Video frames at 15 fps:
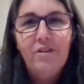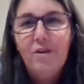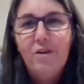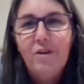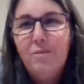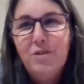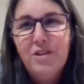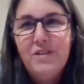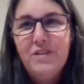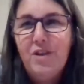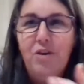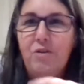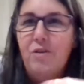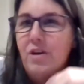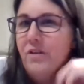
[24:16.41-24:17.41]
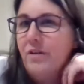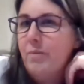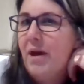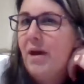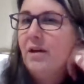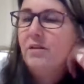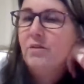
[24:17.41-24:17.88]
So I'm just curious
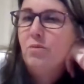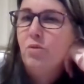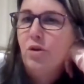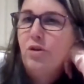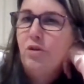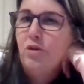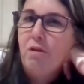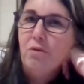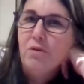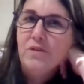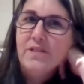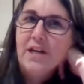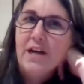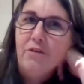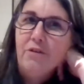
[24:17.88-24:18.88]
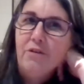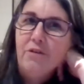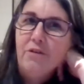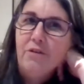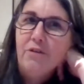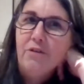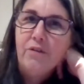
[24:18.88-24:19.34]
about what your thoughts
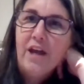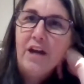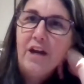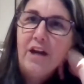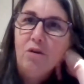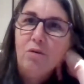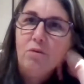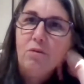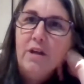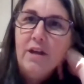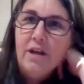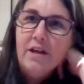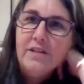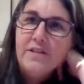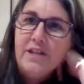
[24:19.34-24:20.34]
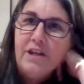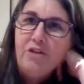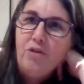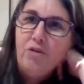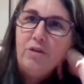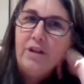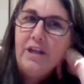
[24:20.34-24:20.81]
are on that whole
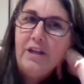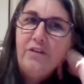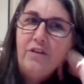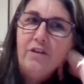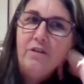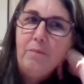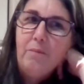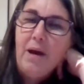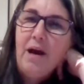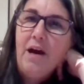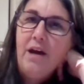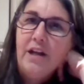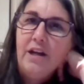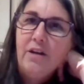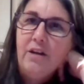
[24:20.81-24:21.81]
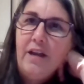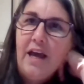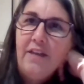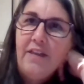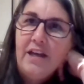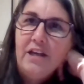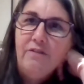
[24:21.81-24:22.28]
central and eastern part and how
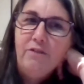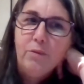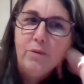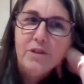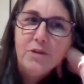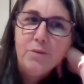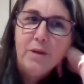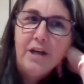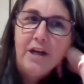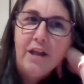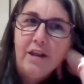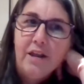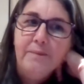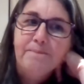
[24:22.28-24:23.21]
they influence one another.